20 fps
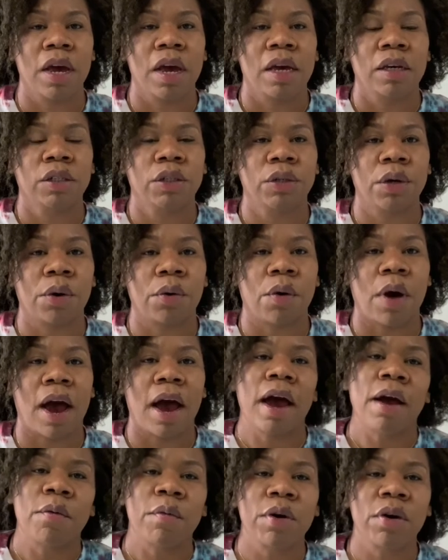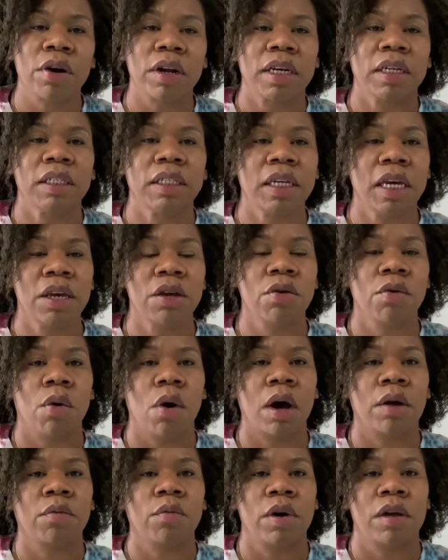So we're going to continue
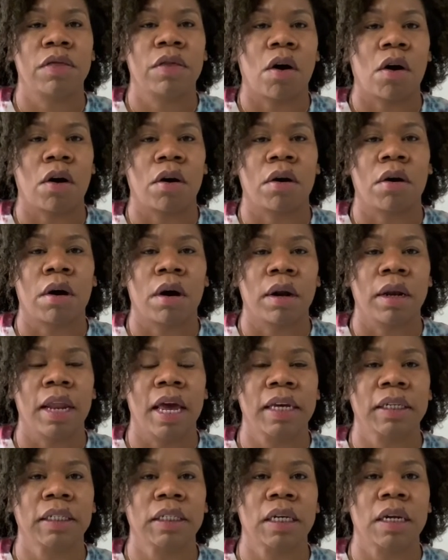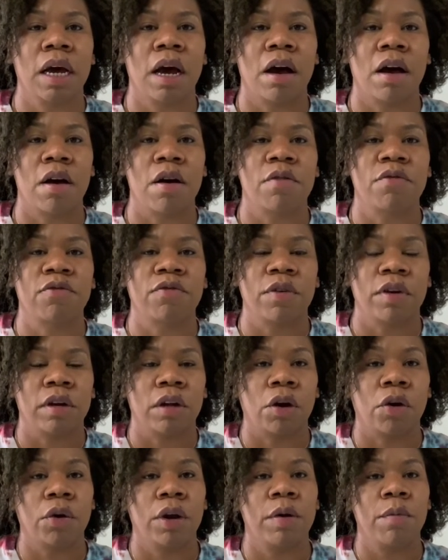on with our lesson of
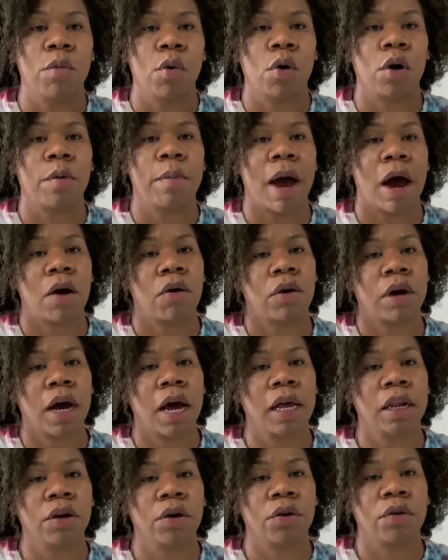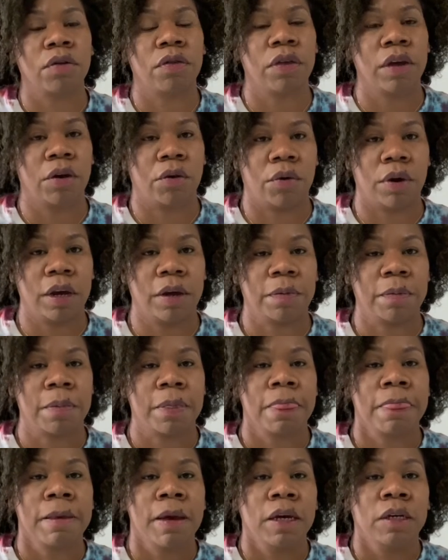learning more about color theory.
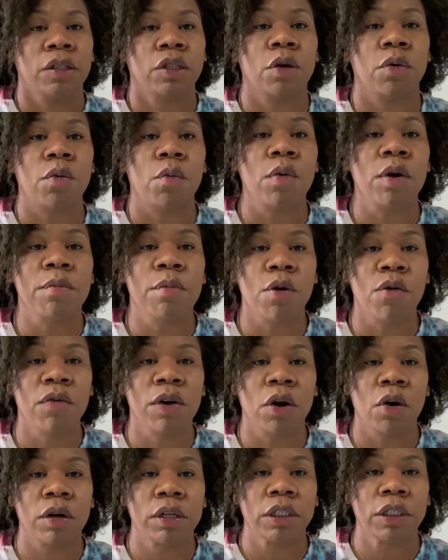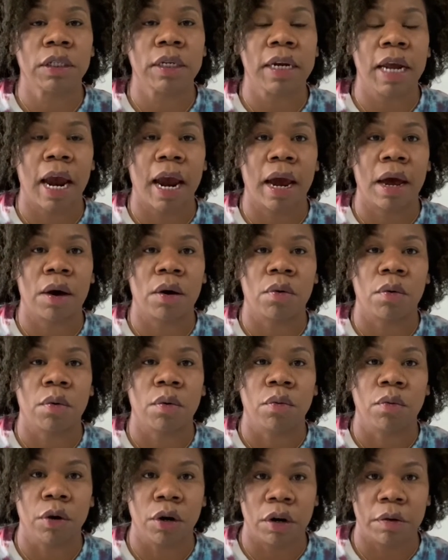So we're moving on to now,
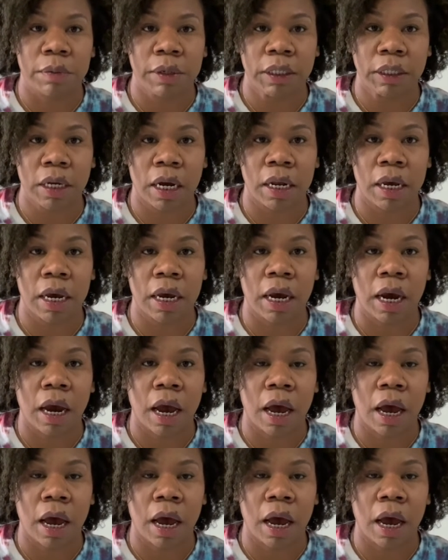we're going to be studying